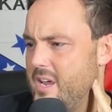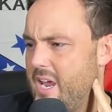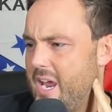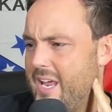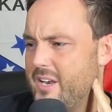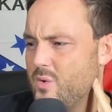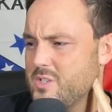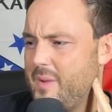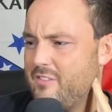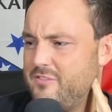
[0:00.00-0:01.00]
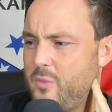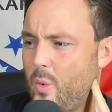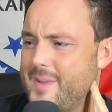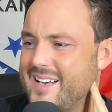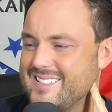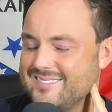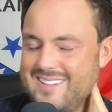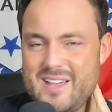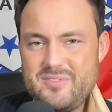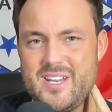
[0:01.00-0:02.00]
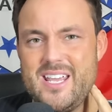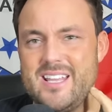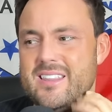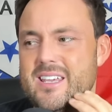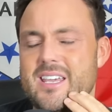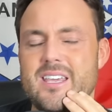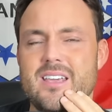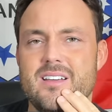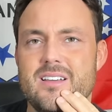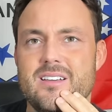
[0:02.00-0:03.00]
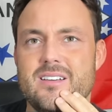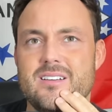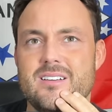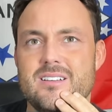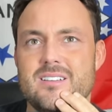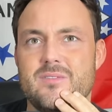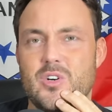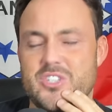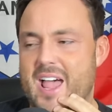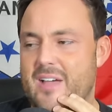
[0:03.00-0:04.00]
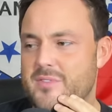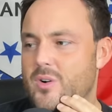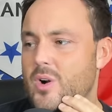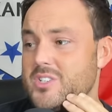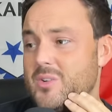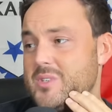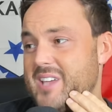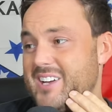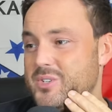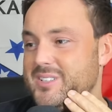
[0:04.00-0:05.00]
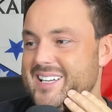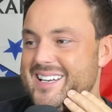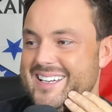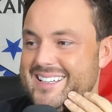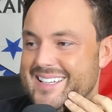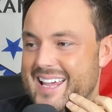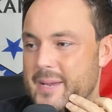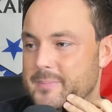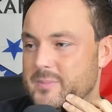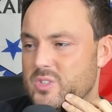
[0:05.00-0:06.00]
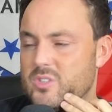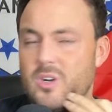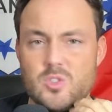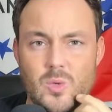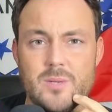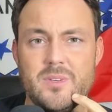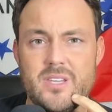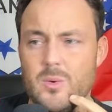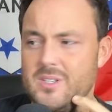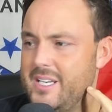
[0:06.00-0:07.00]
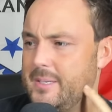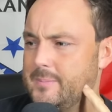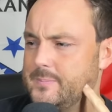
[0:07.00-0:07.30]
And there was about four minutes left in the first half, and Arkansas was actually leading in the game. It was a close one, but they were leading.